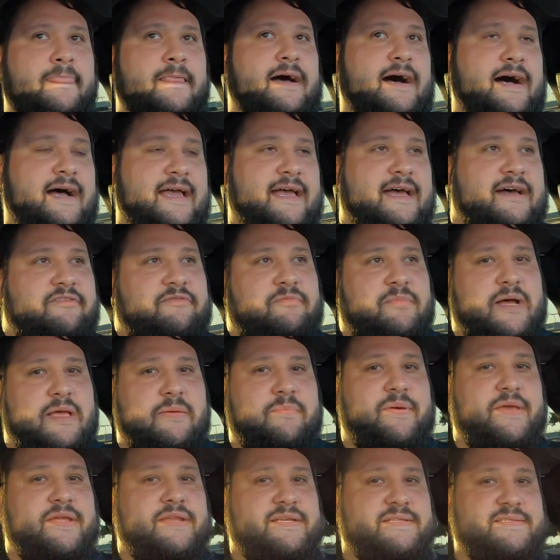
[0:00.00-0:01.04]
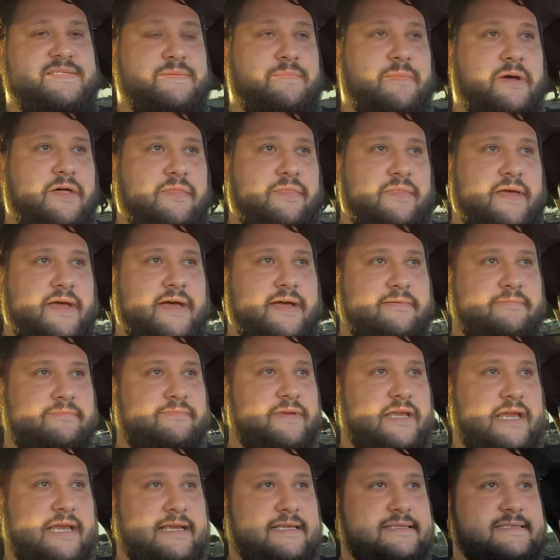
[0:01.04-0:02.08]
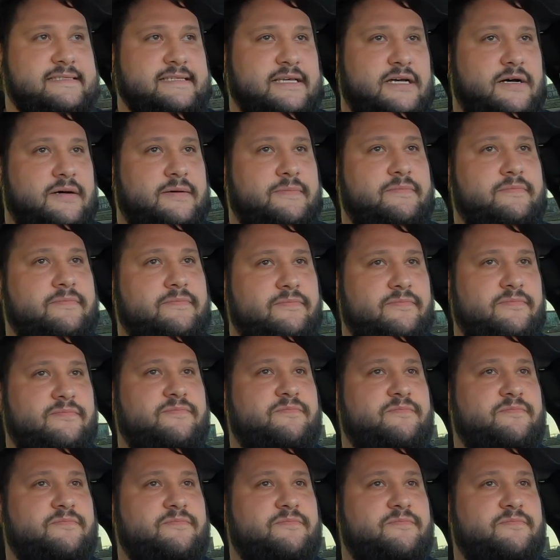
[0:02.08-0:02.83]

I have my opinions about that, and some